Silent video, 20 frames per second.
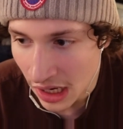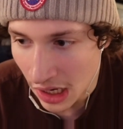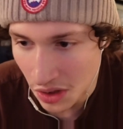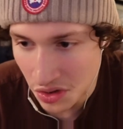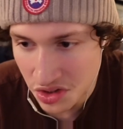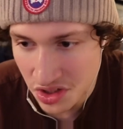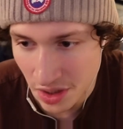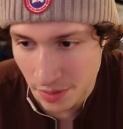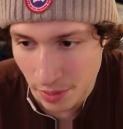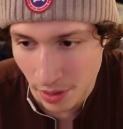I
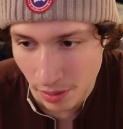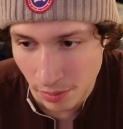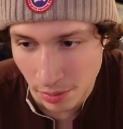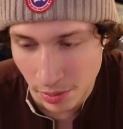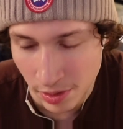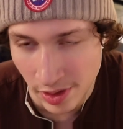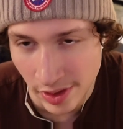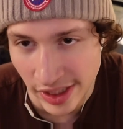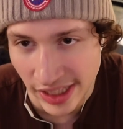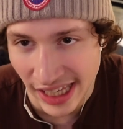would say
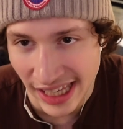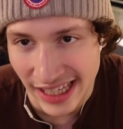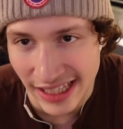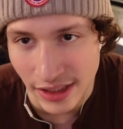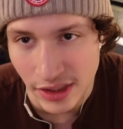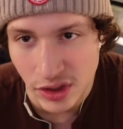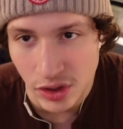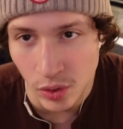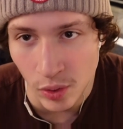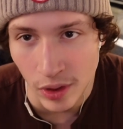probably like
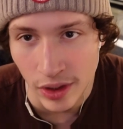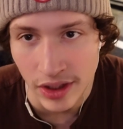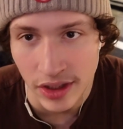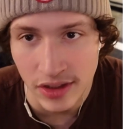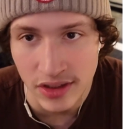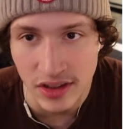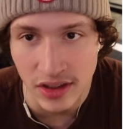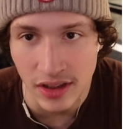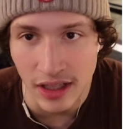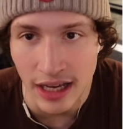
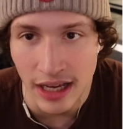820s the